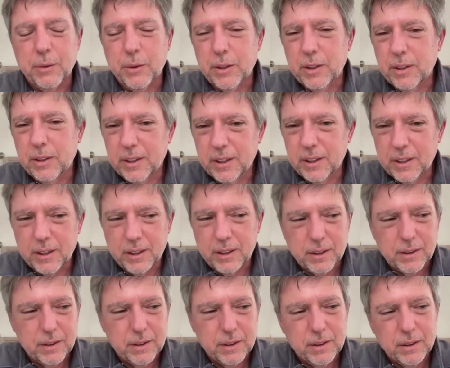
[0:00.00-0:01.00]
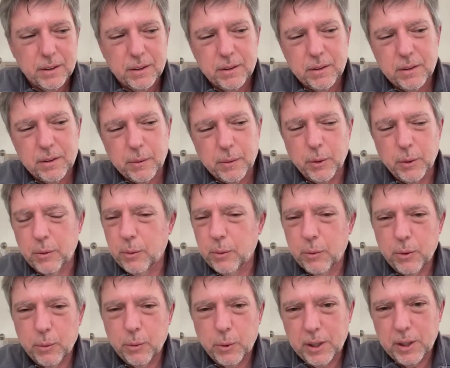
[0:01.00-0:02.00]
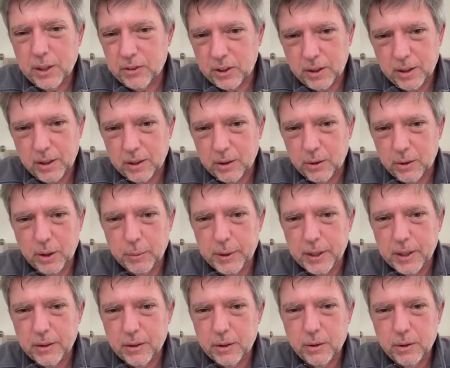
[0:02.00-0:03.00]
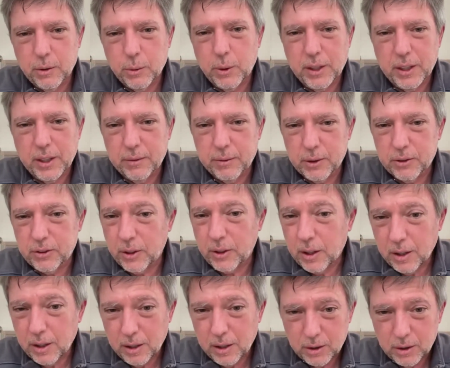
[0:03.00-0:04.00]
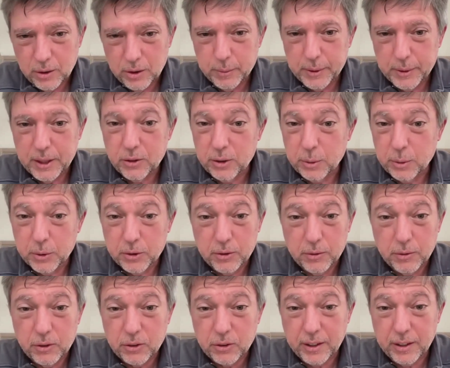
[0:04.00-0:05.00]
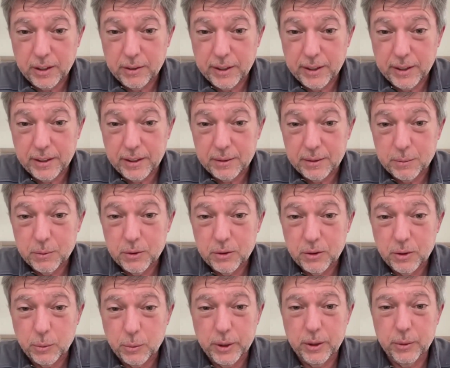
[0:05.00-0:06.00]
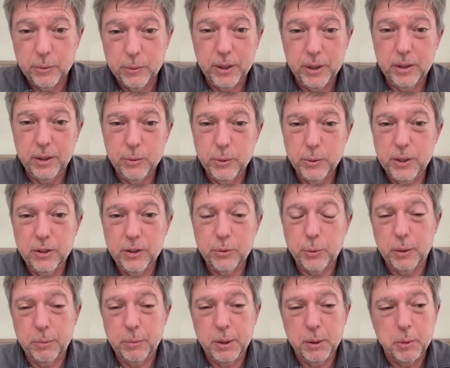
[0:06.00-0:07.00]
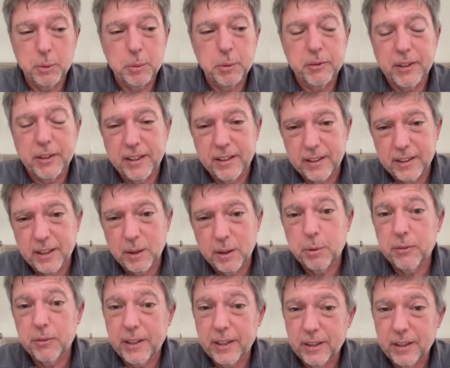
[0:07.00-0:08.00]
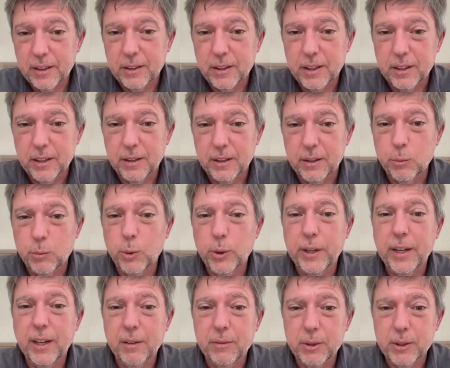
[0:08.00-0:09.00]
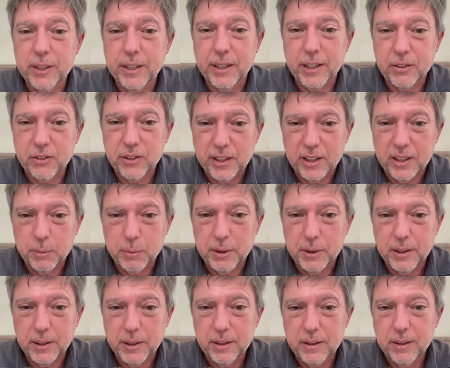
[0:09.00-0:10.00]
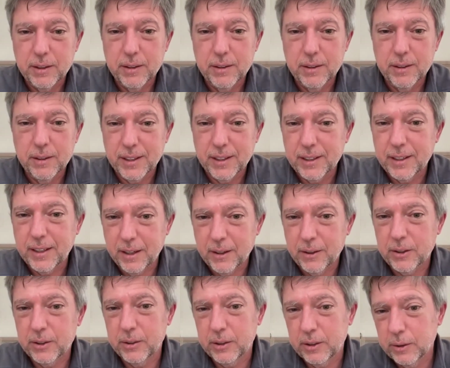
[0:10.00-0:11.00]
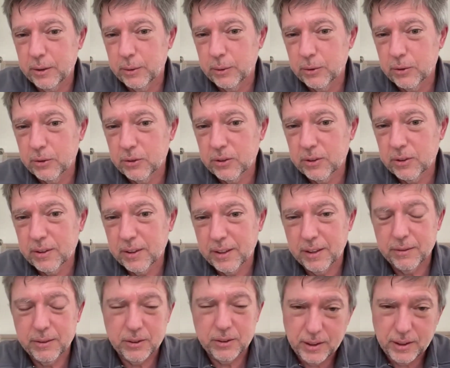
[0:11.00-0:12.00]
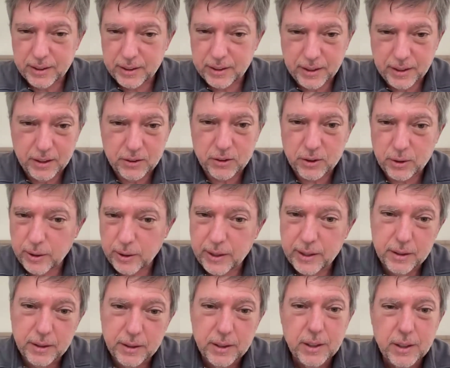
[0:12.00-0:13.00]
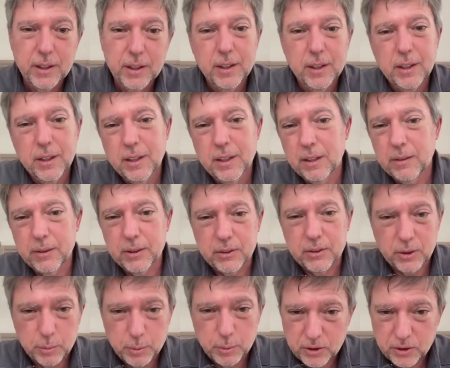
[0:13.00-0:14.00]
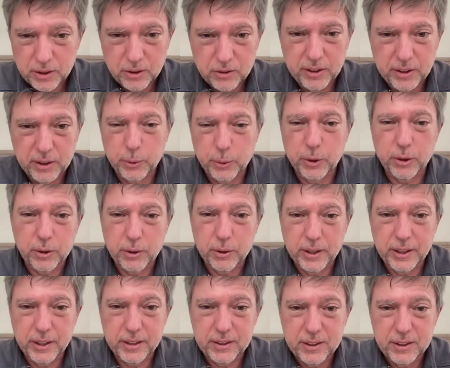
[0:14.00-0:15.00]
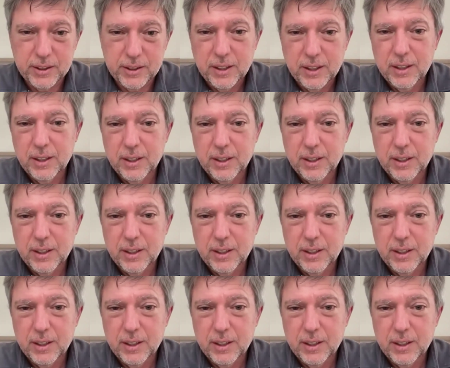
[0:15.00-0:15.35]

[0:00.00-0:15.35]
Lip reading: the wallets are all going to be the wallet efforts are all going to be consumers of this kind of data. So we just want to be able to provide it in whatever taxonomy they care to use. And if it's Lightcast, great. If it's Open Skills Network, great.